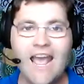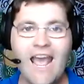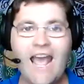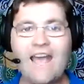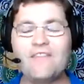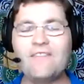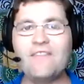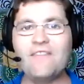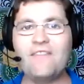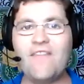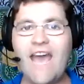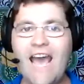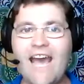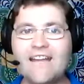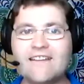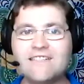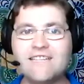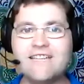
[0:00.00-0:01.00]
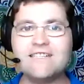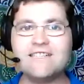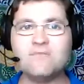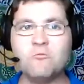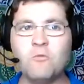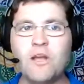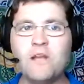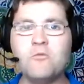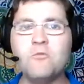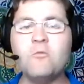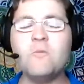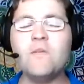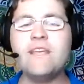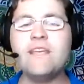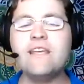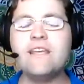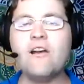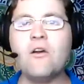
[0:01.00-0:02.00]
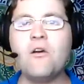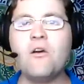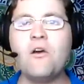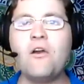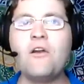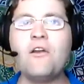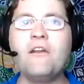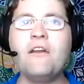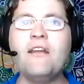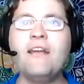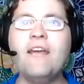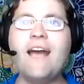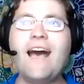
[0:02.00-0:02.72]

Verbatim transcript: And that is what we are